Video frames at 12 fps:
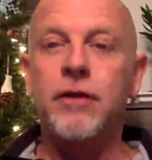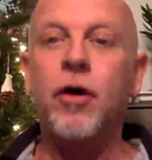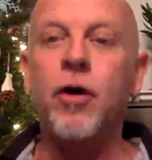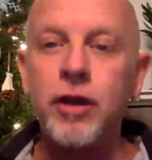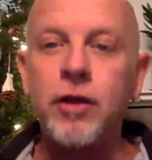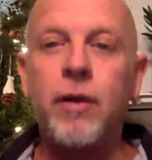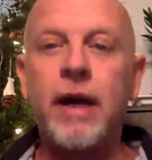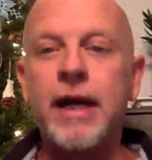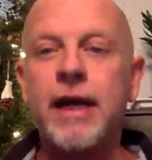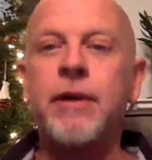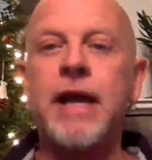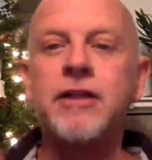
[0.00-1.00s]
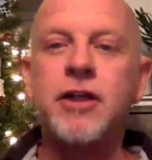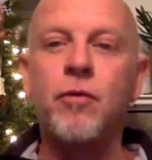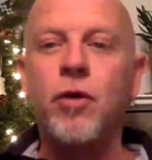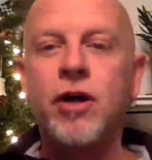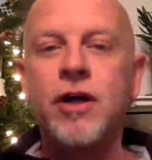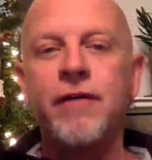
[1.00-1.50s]
The only way it would actually
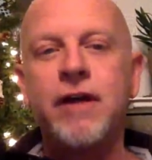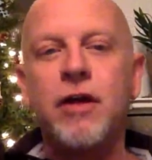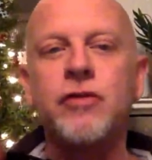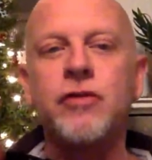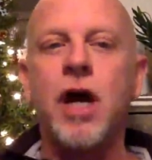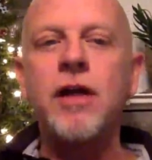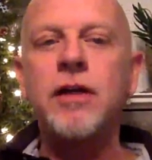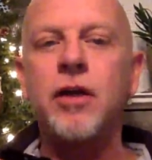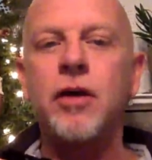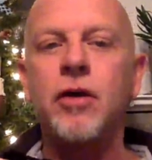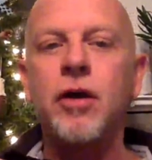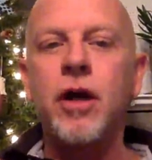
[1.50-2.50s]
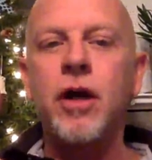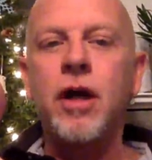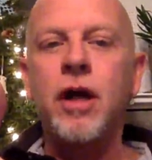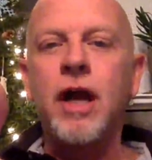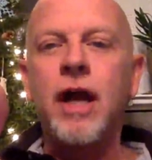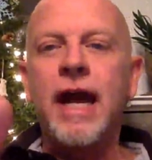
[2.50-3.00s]
work if it goes under
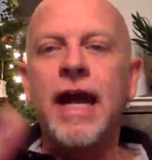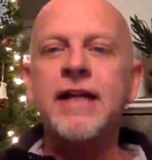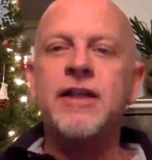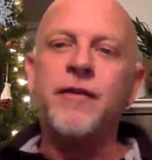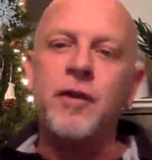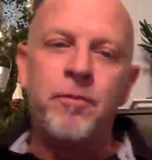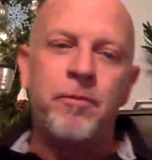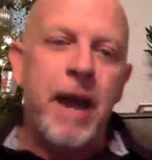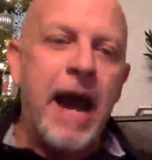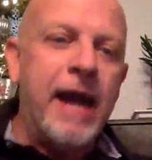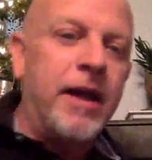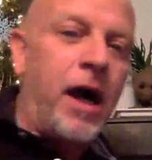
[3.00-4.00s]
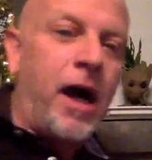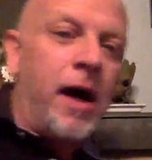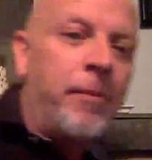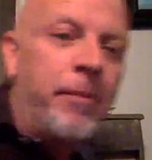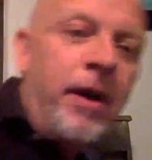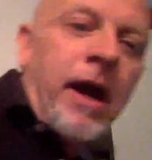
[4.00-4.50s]
is if you back
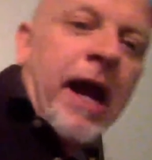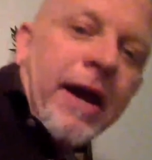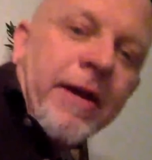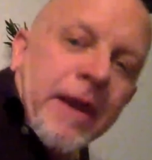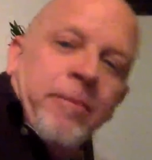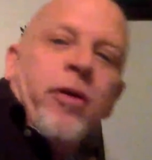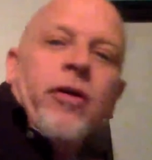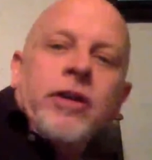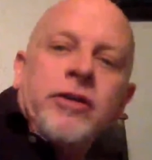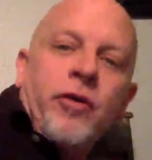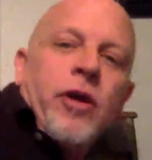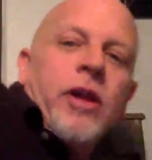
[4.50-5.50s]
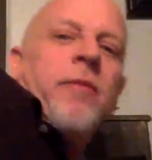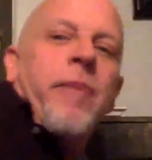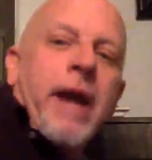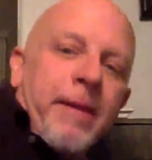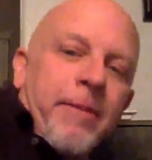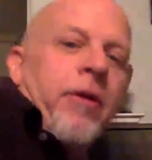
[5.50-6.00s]
up and then pull the toilet
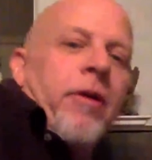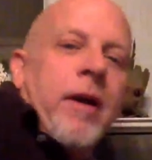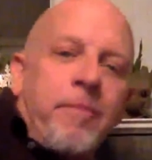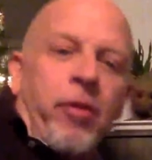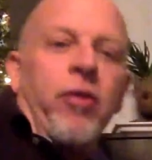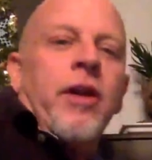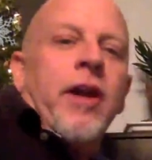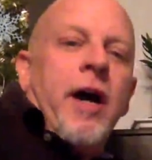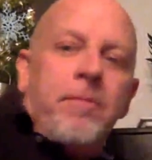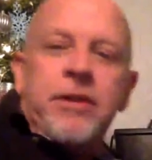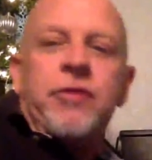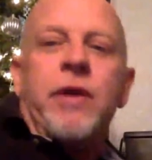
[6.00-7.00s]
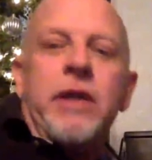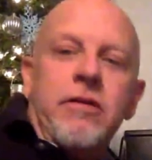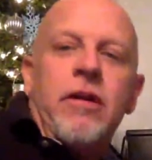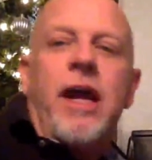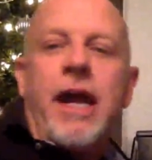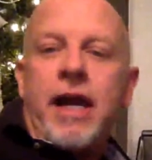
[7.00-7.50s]
paper and pull it up between
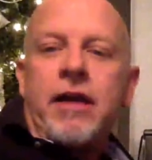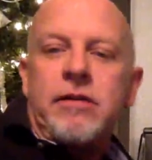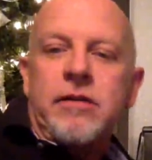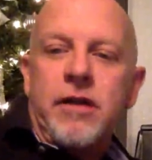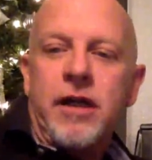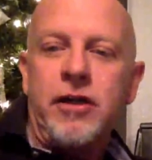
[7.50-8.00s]
your legs.